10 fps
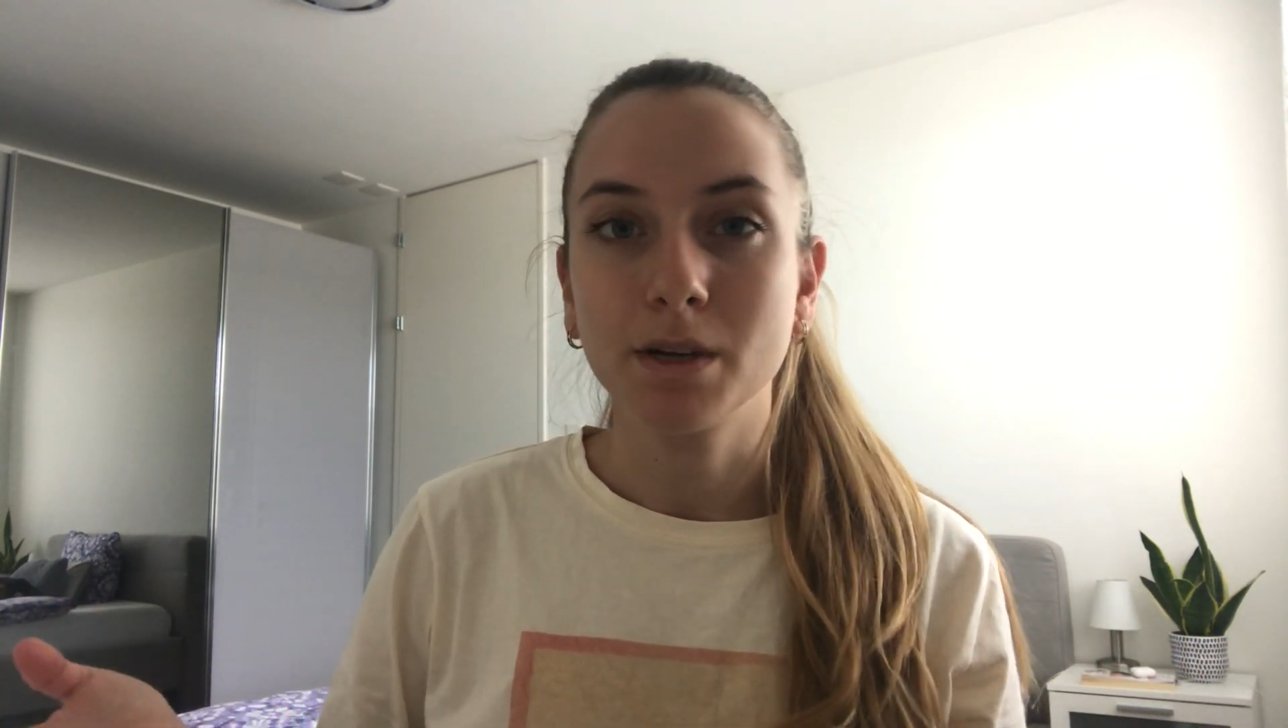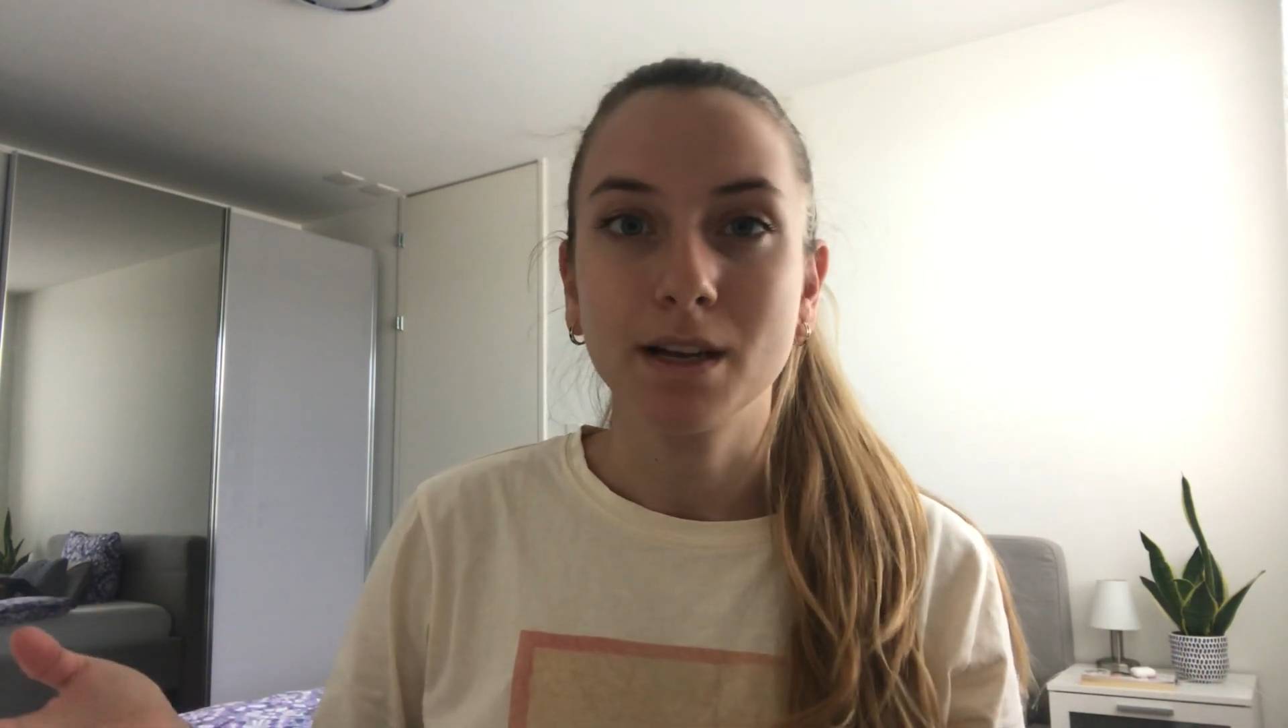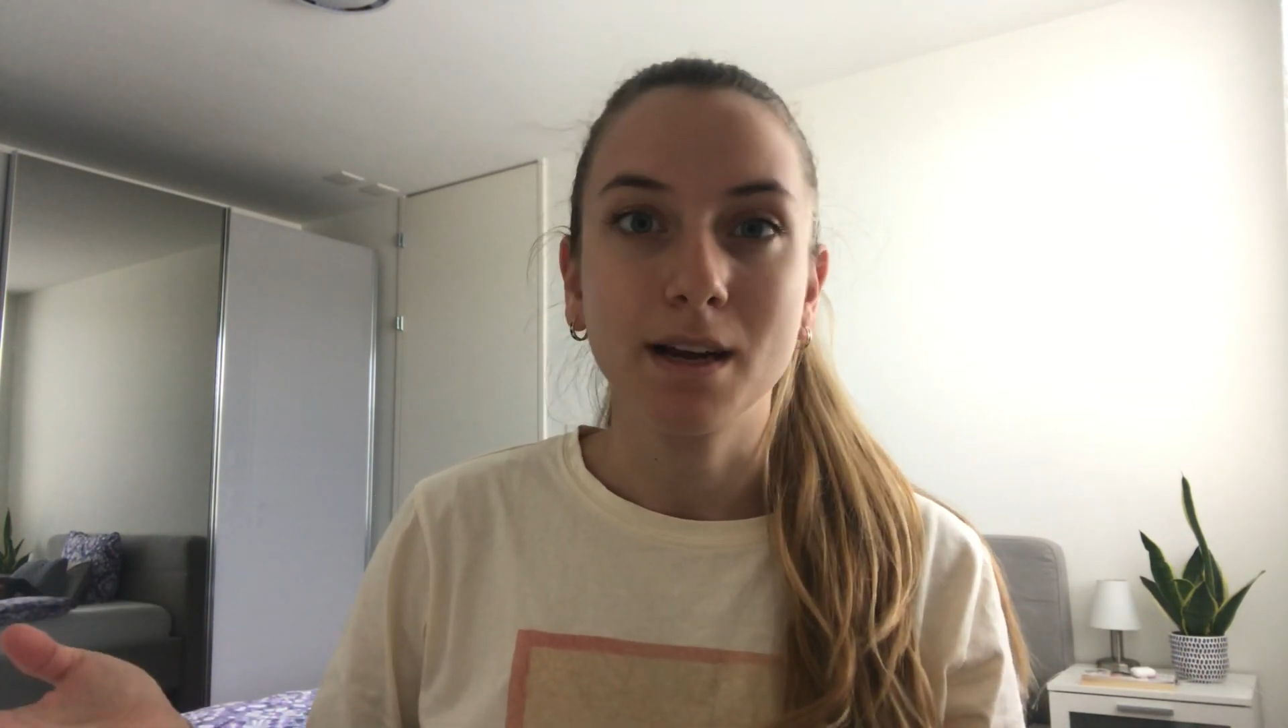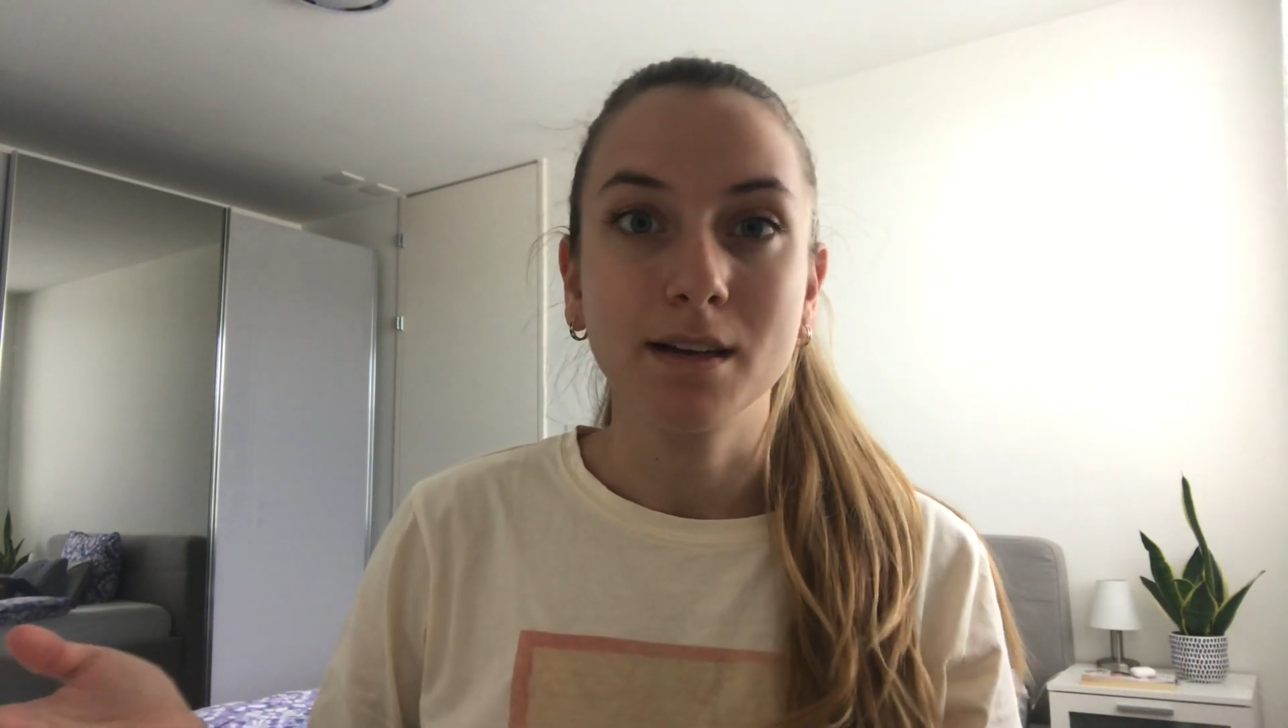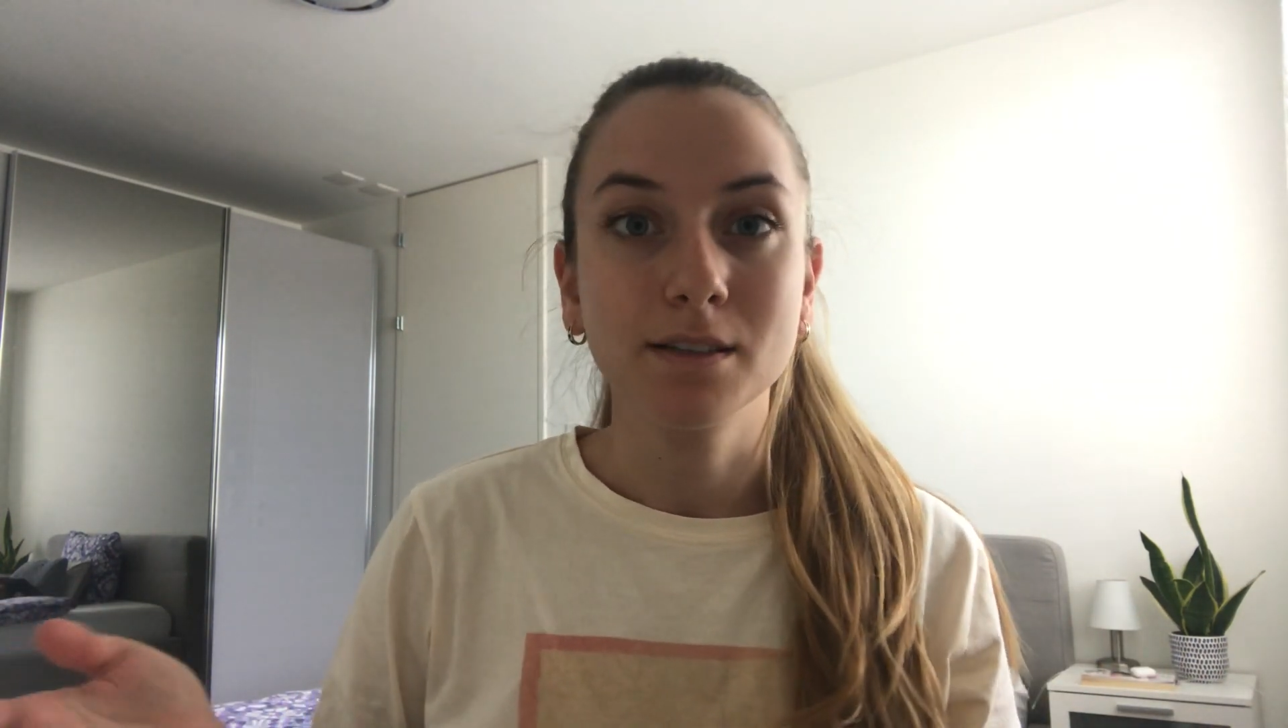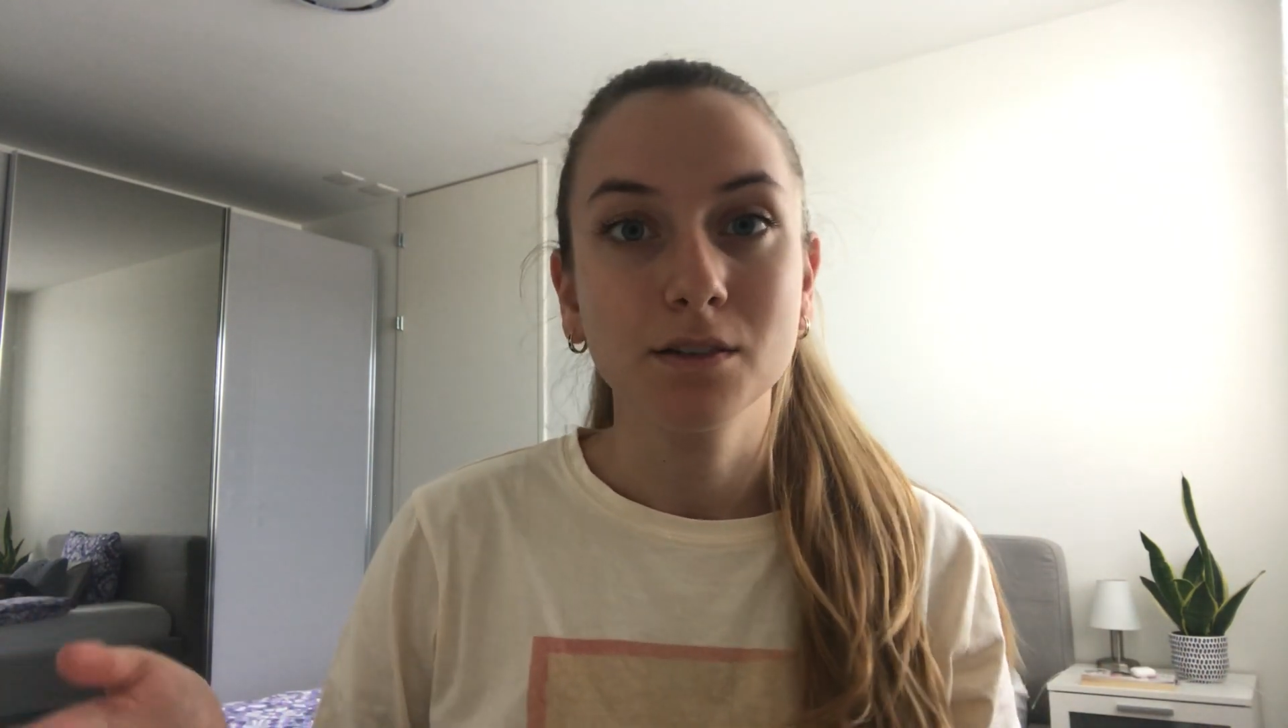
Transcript: that I need